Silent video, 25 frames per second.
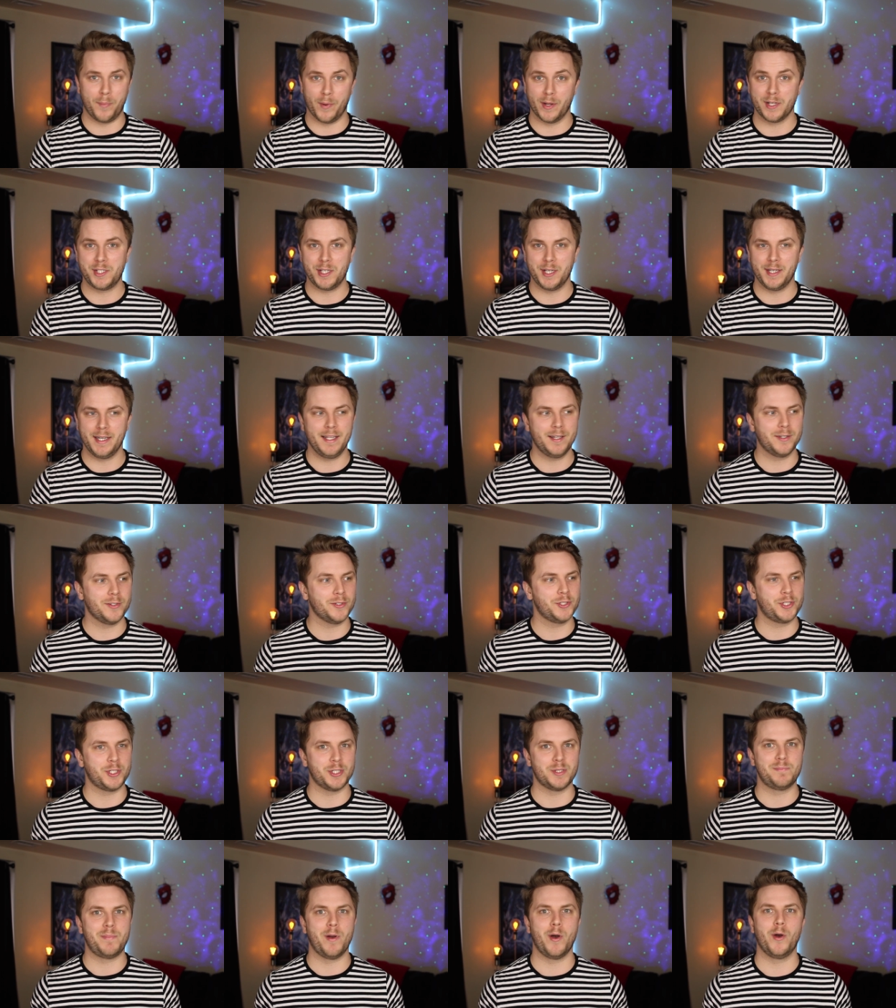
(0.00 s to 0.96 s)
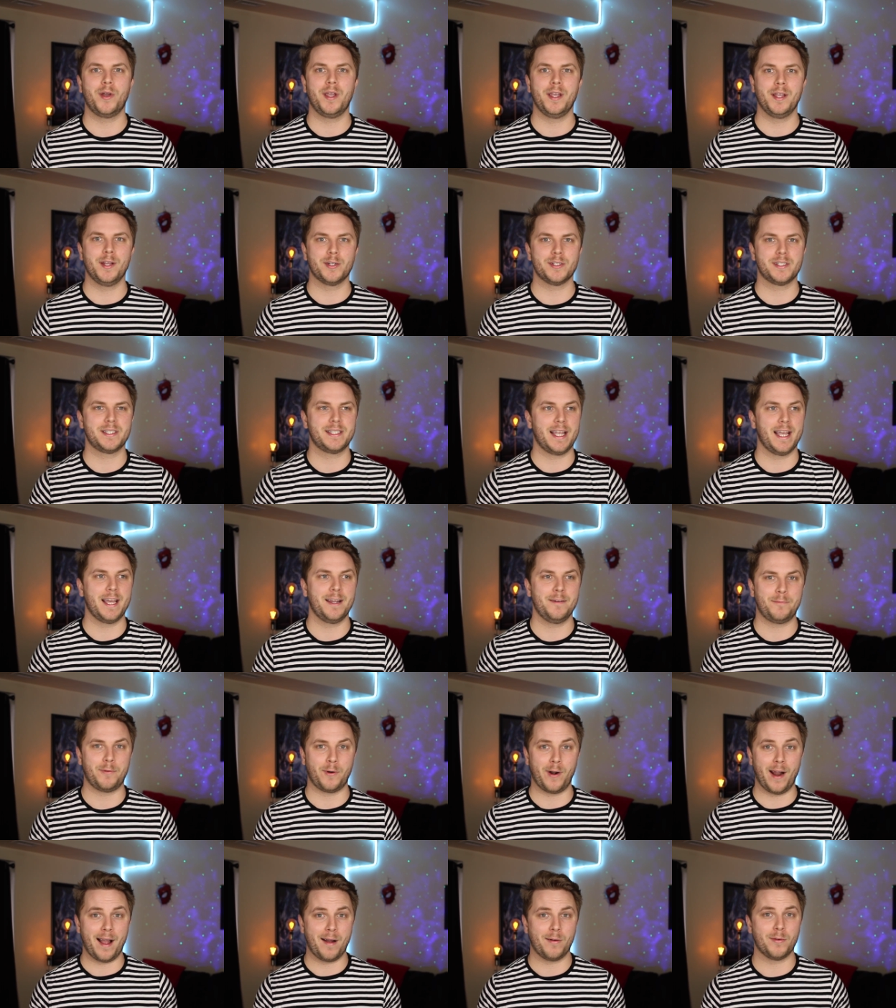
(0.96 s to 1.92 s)
bunch of needles just poking your skin
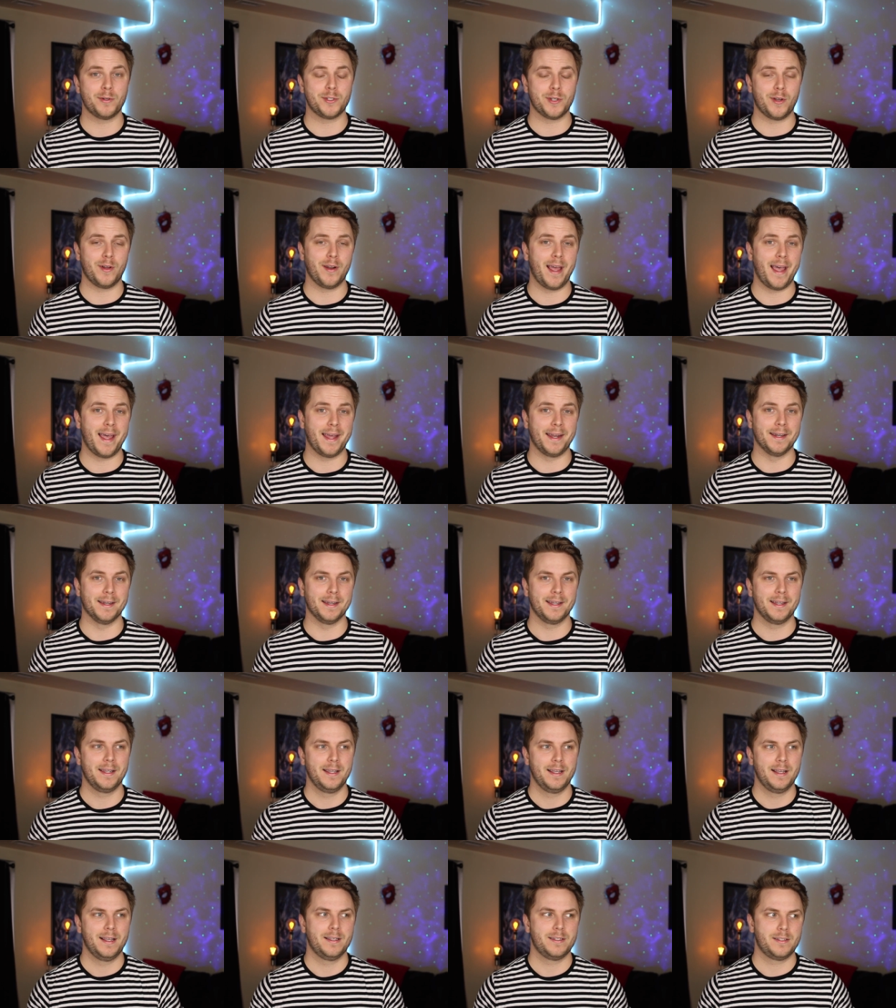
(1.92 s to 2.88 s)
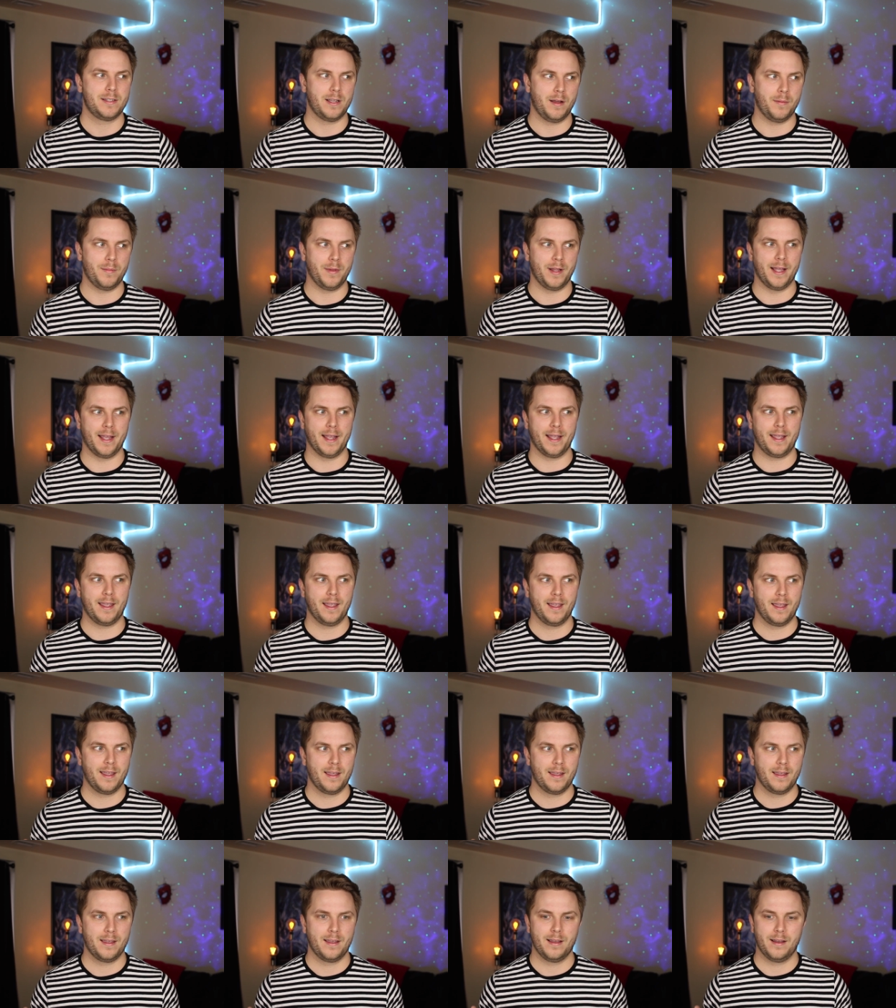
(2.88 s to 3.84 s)
for hours on end. So I'm like,
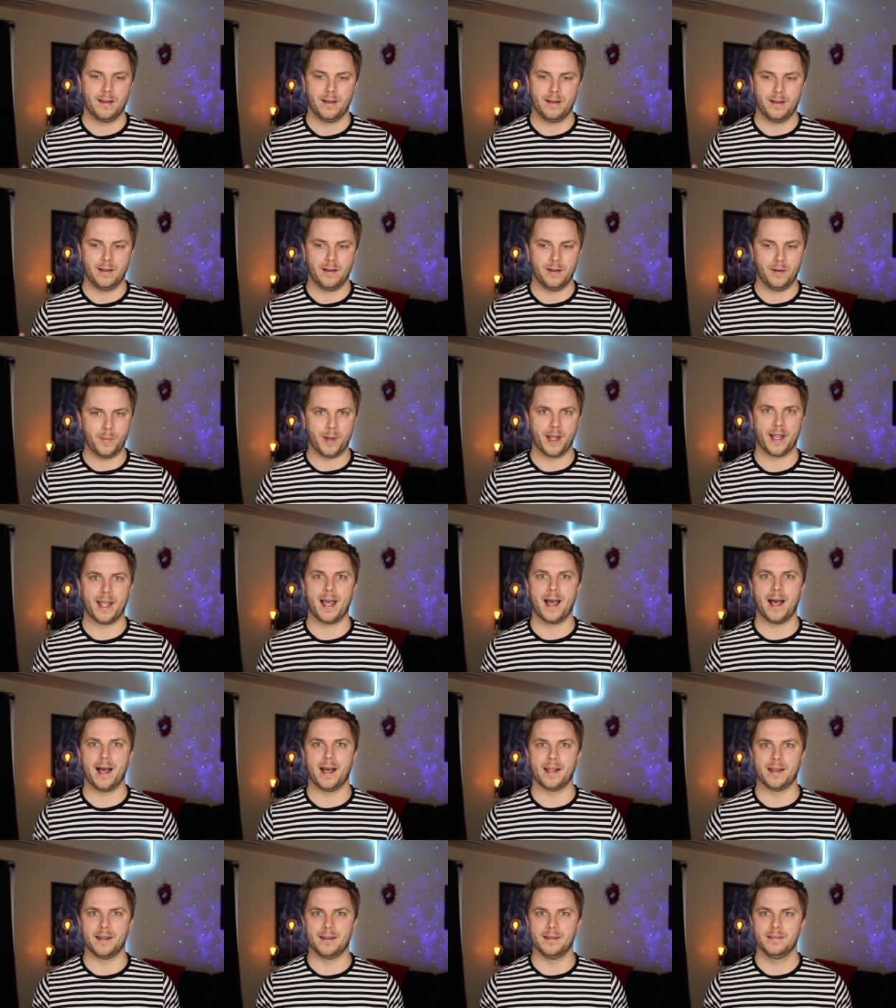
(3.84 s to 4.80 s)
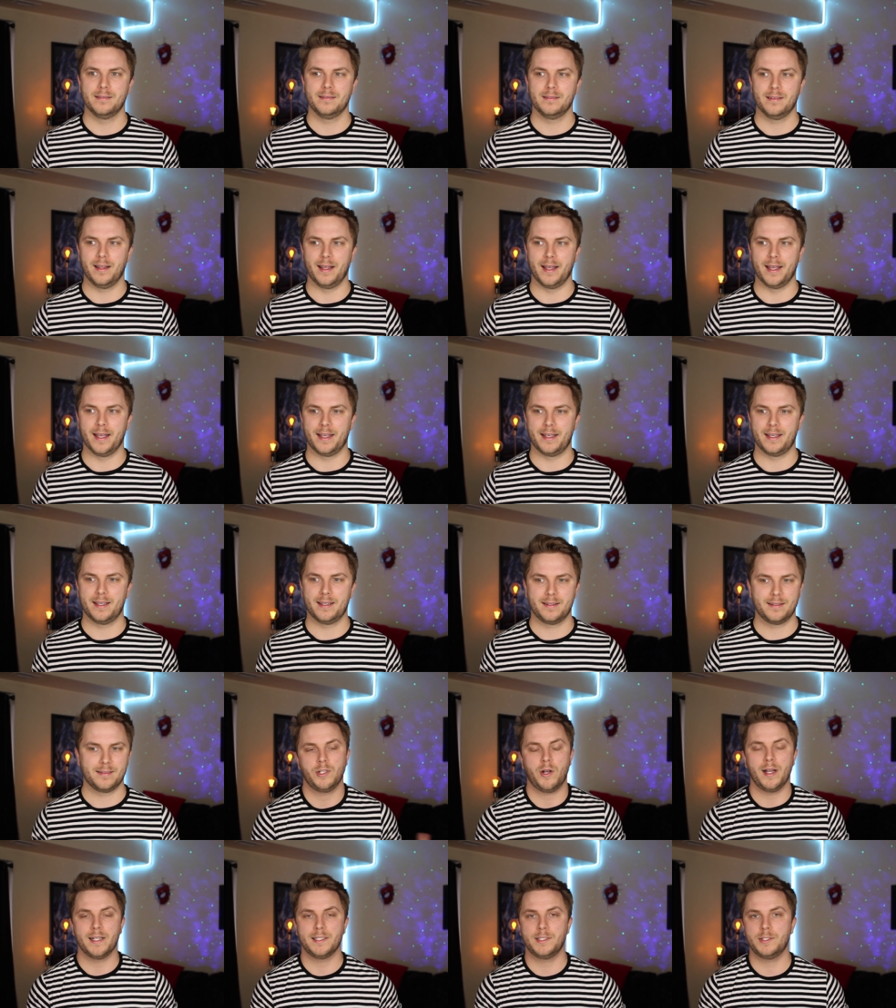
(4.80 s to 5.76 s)
oh my God.
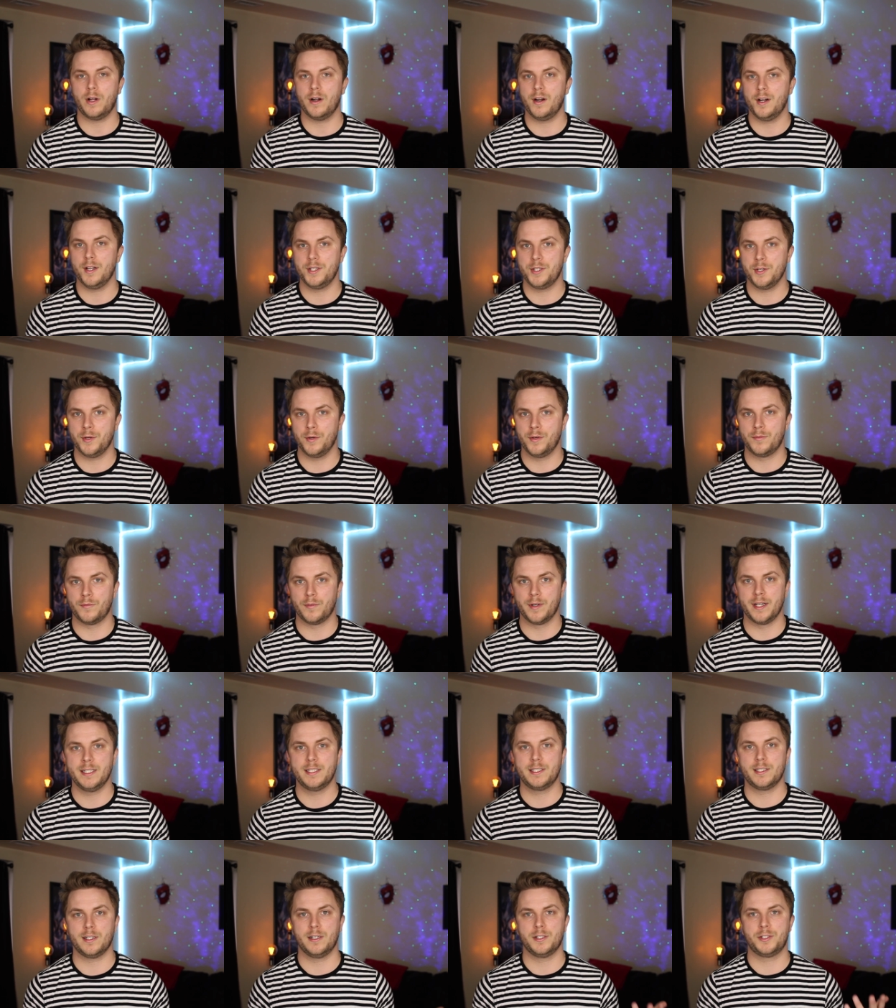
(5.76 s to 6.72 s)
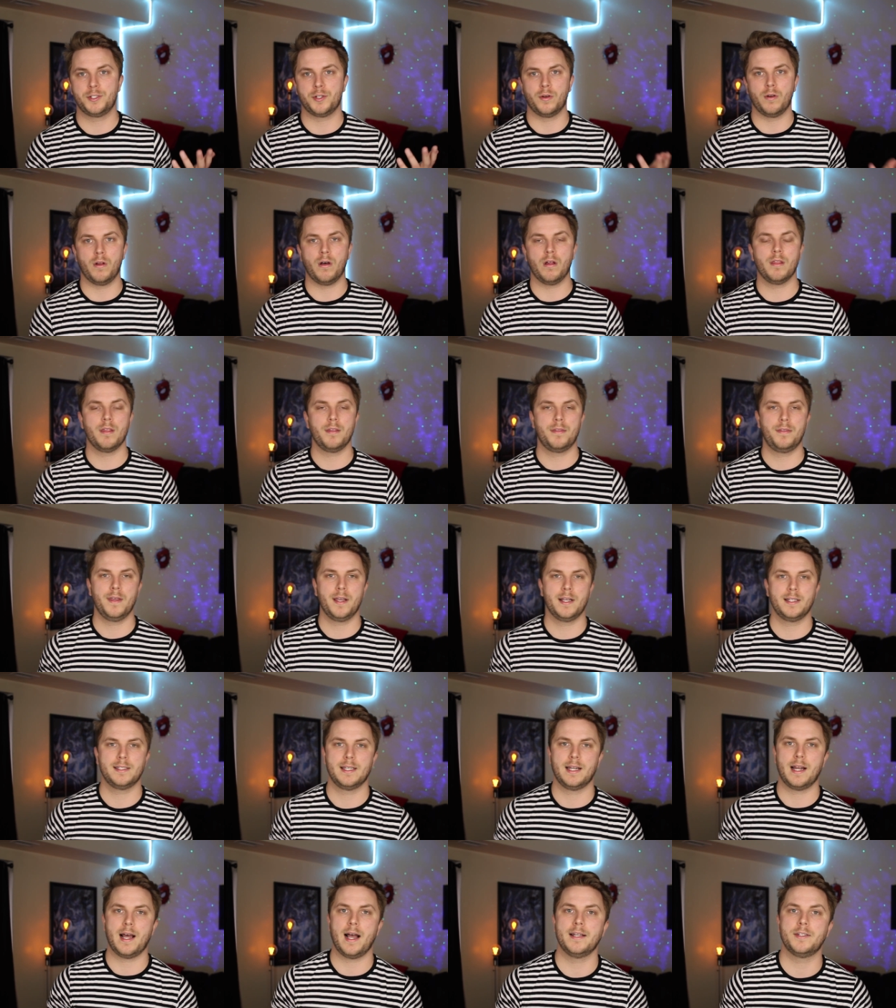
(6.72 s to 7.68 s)
So I started doing research on all the
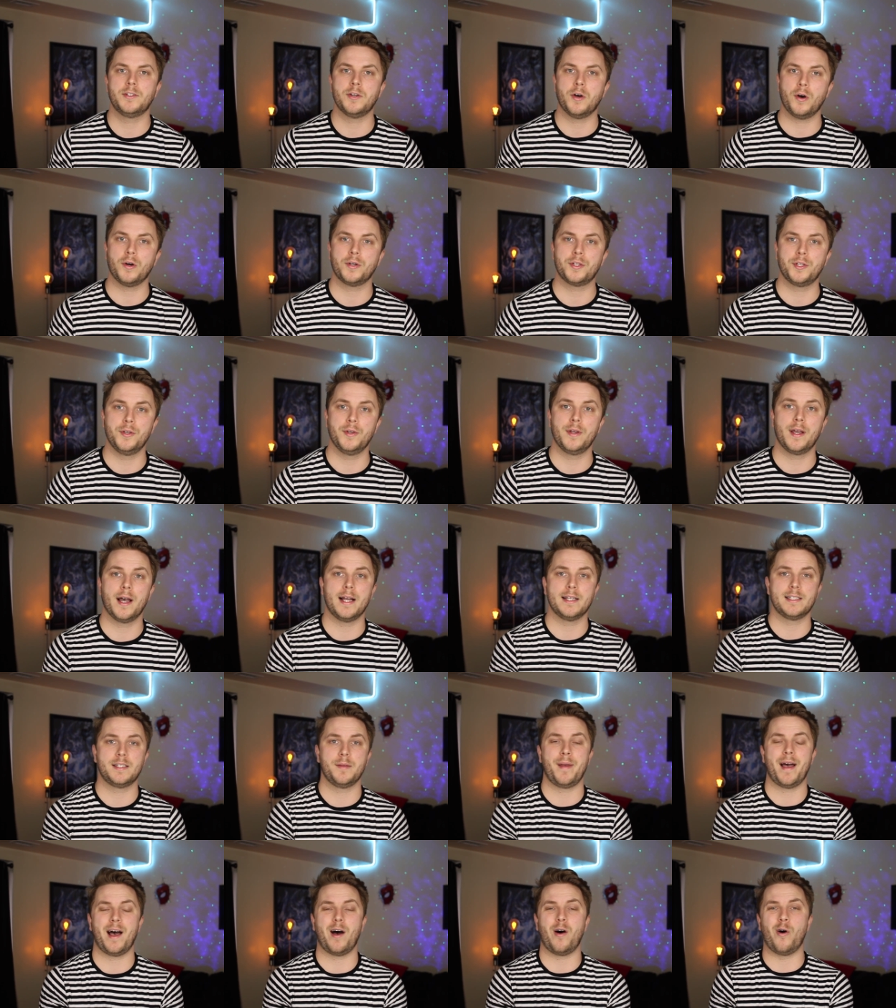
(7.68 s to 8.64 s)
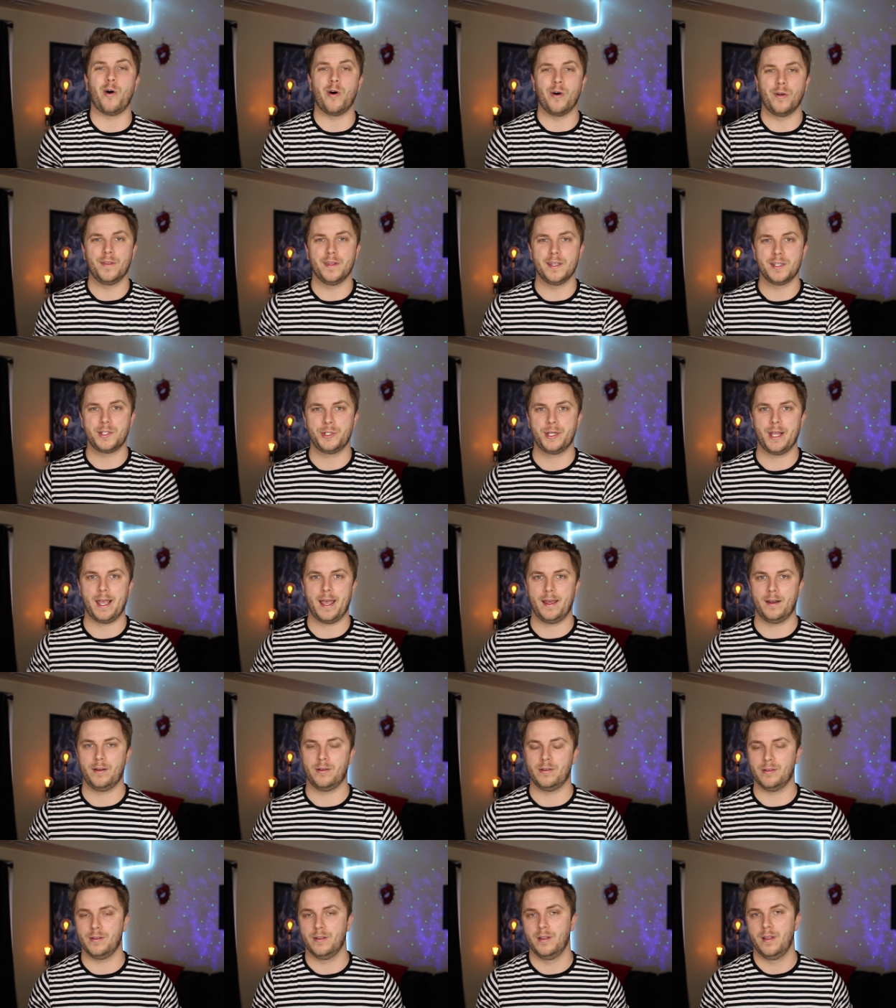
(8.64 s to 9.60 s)
things that I talk to you guys about on this
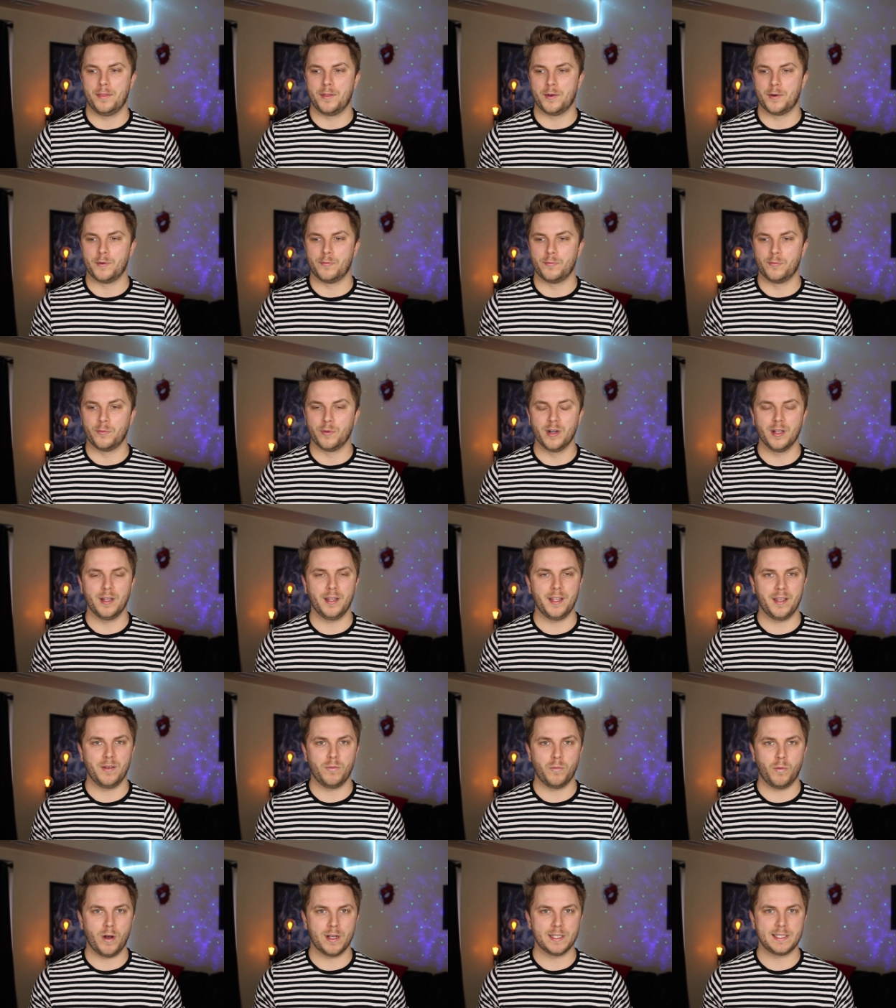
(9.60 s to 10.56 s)
channel. There really